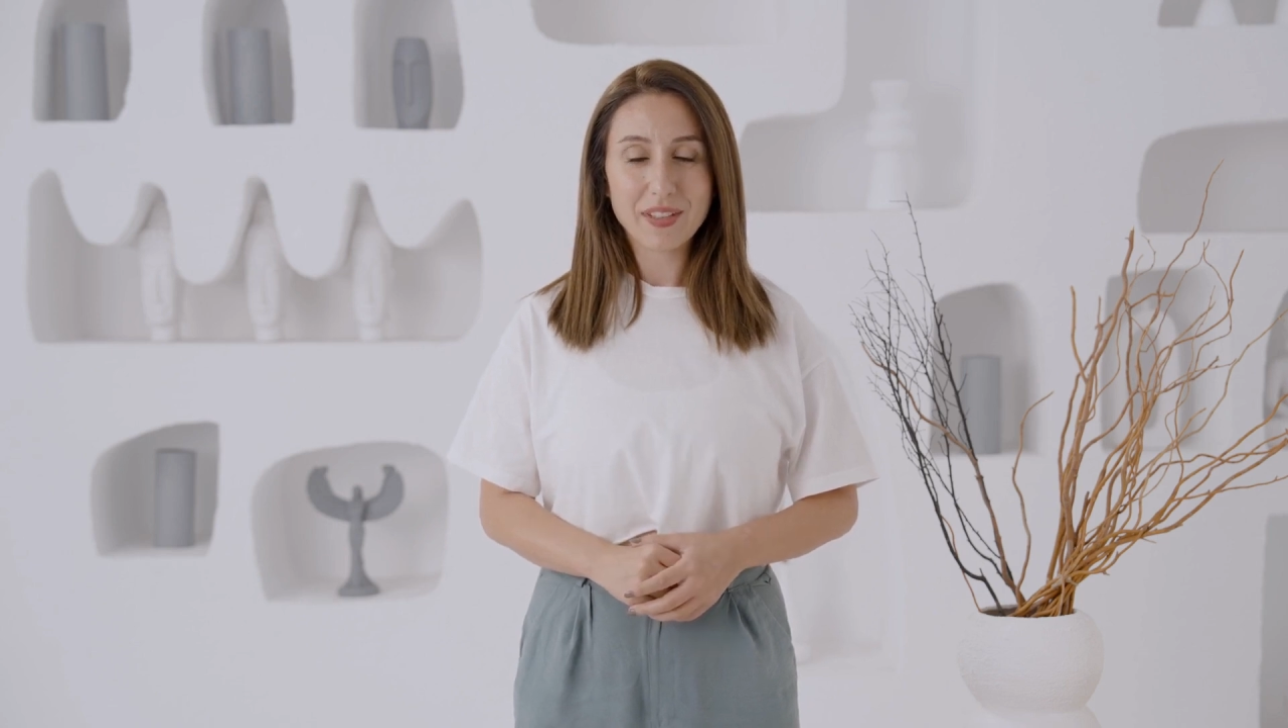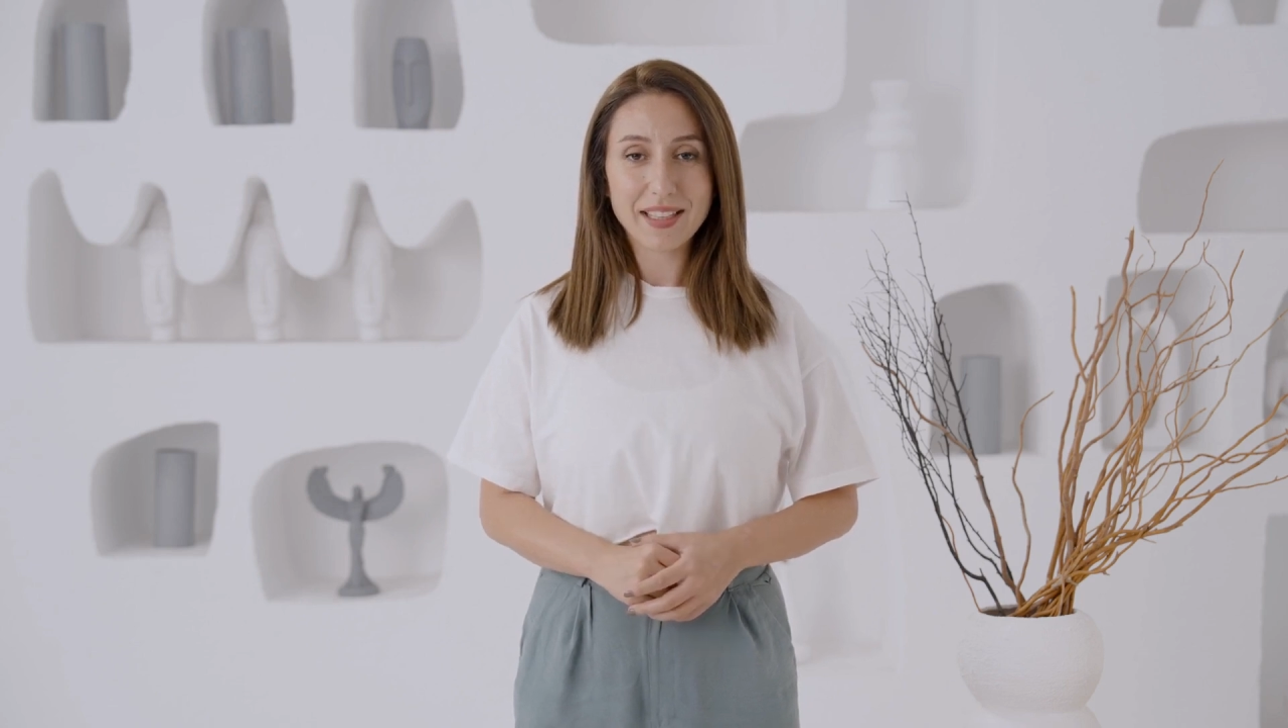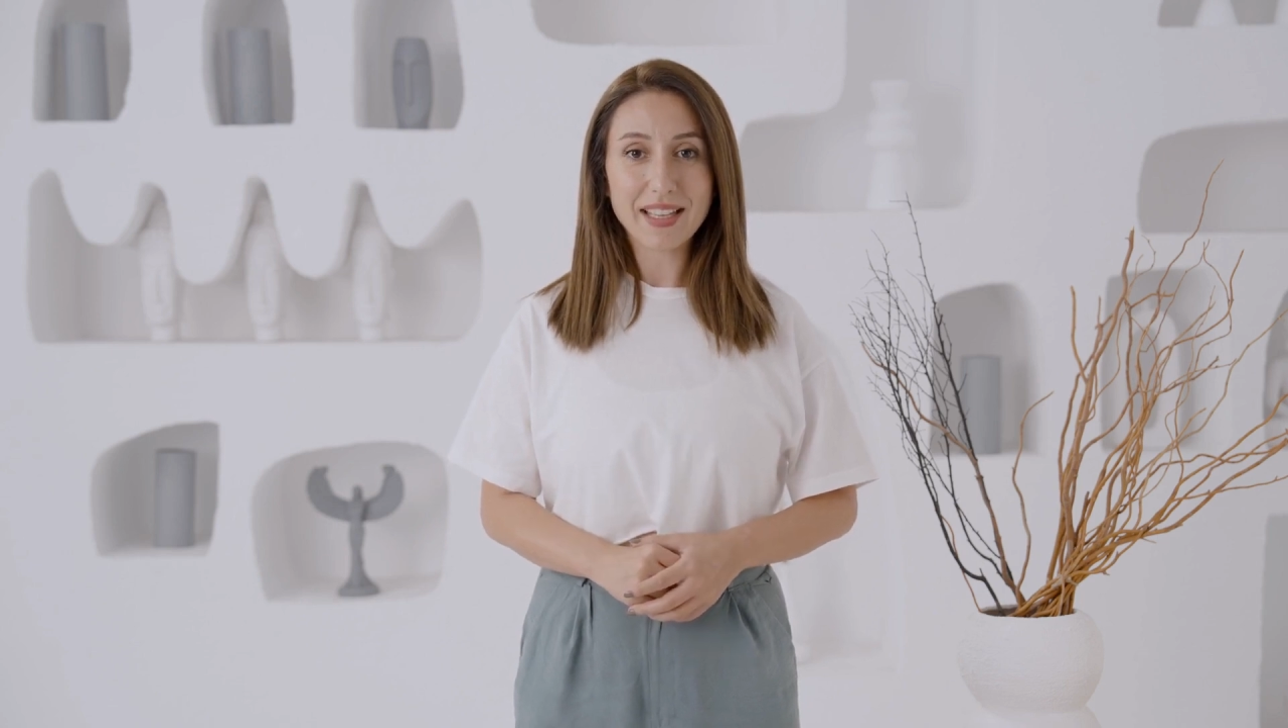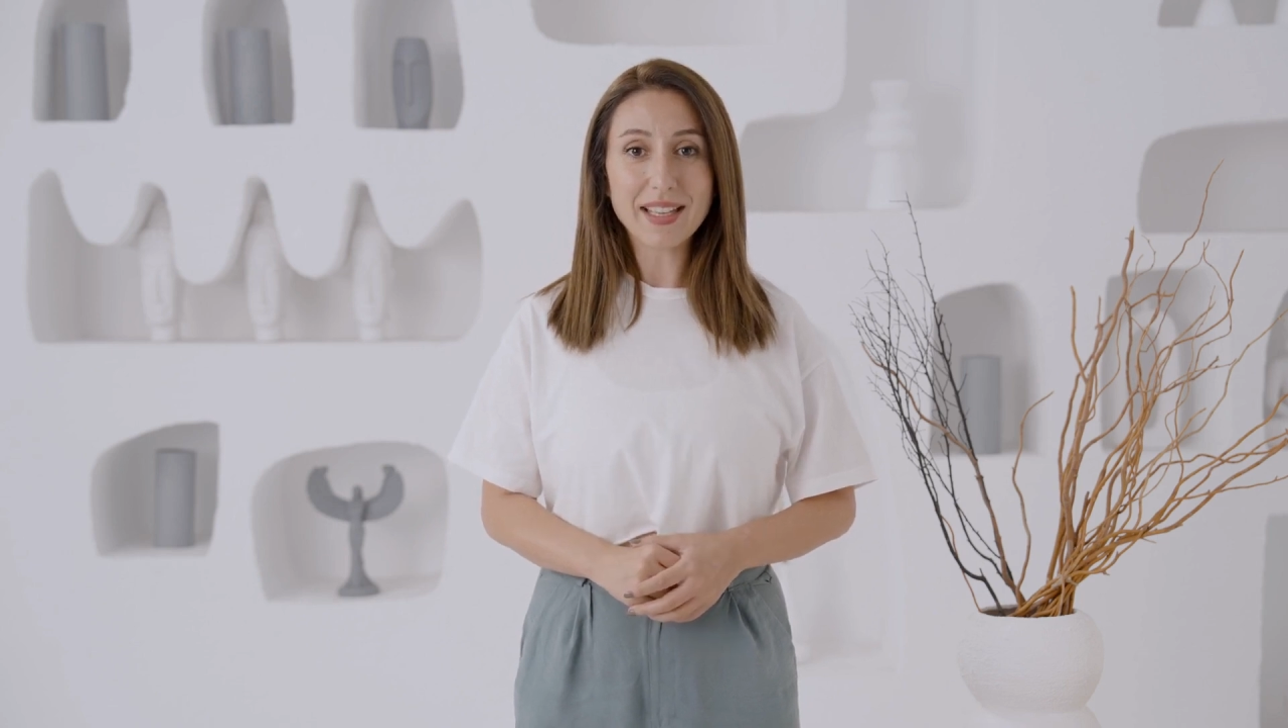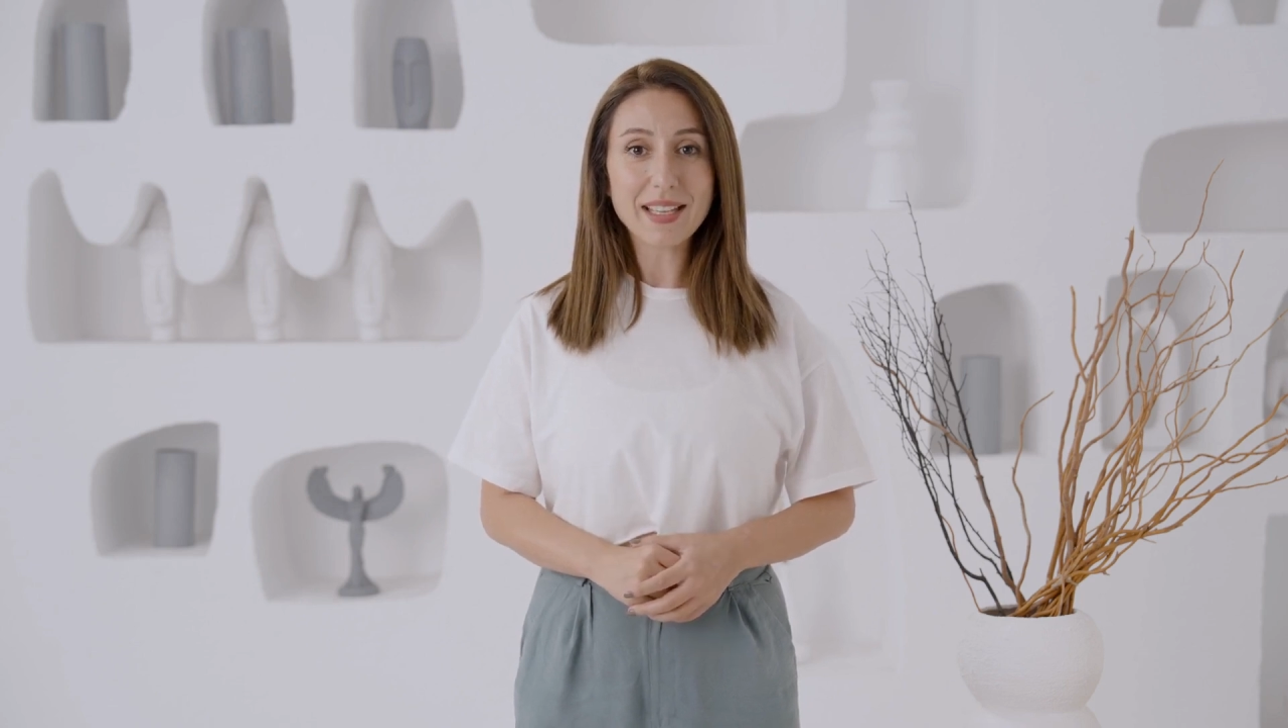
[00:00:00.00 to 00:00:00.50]

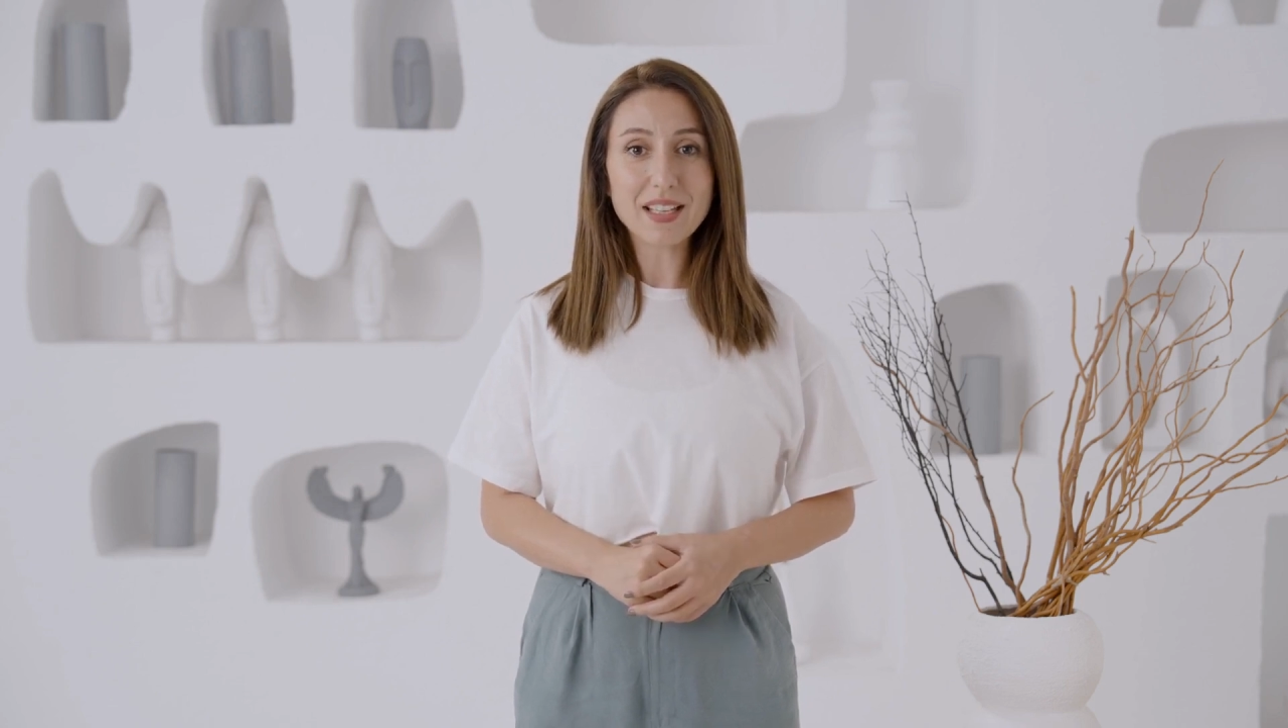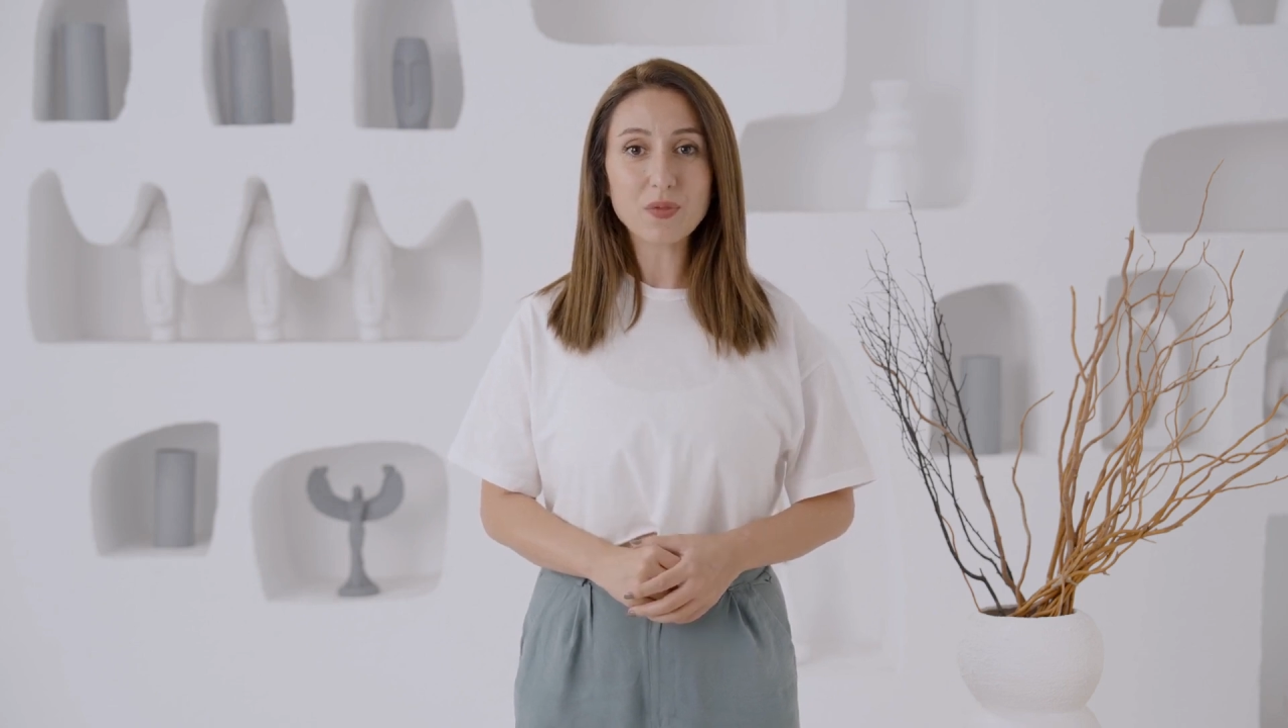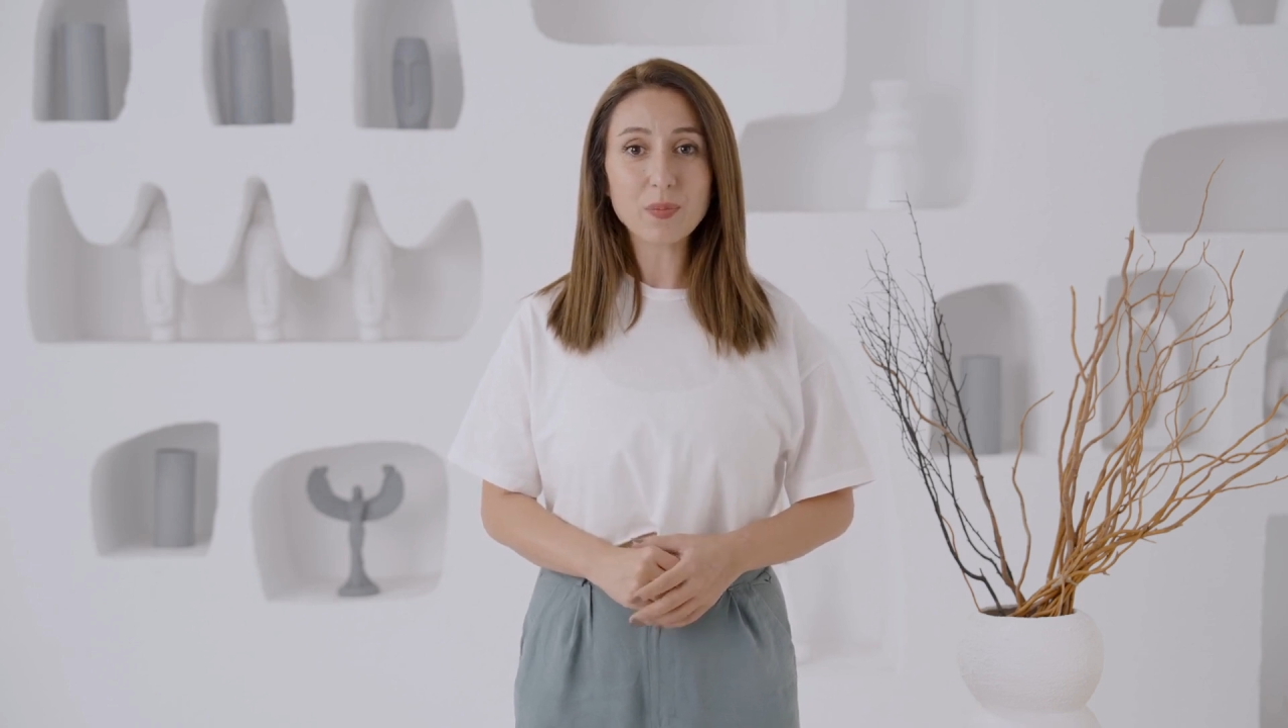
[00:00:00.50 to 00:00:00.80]
thinking is